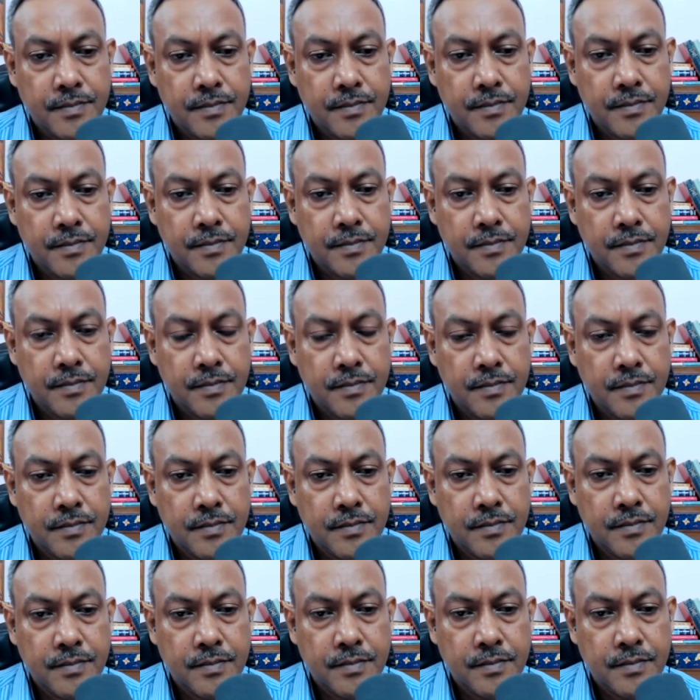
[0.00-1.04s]

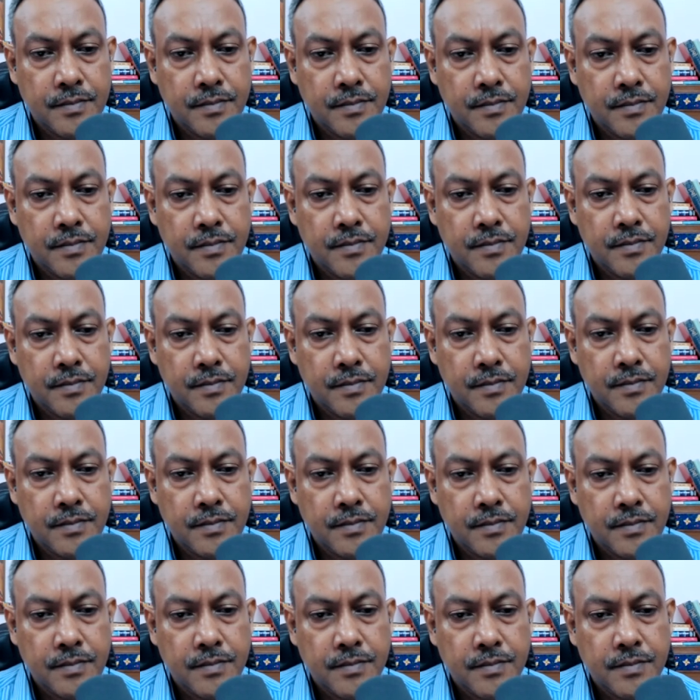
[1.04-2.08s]

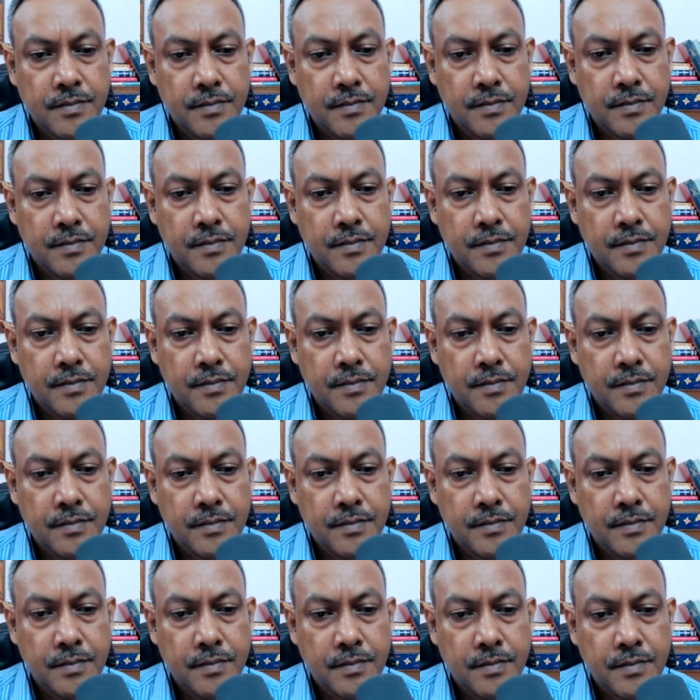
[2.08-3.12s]

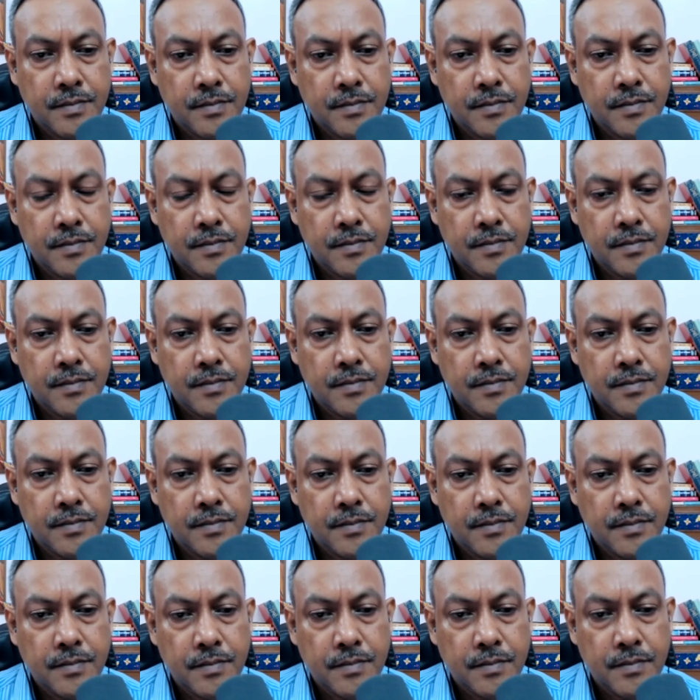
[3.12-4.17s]

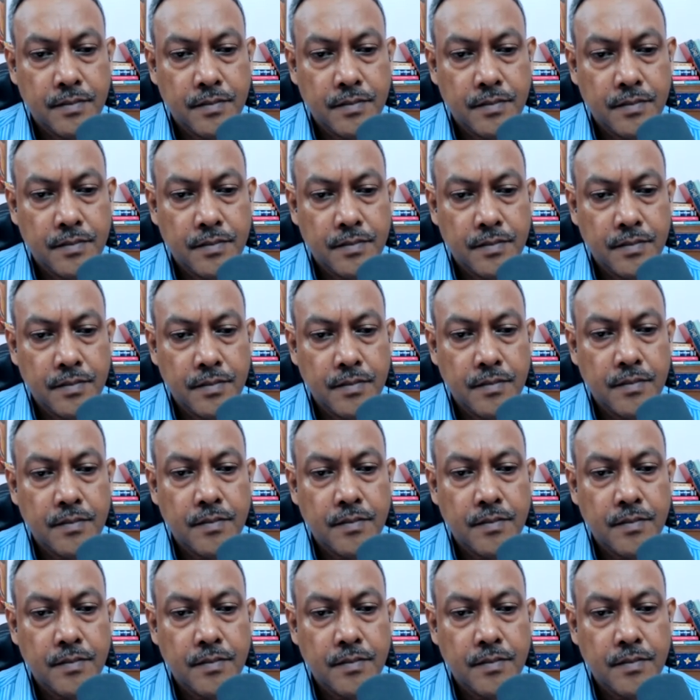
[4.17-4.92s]
(not speaking)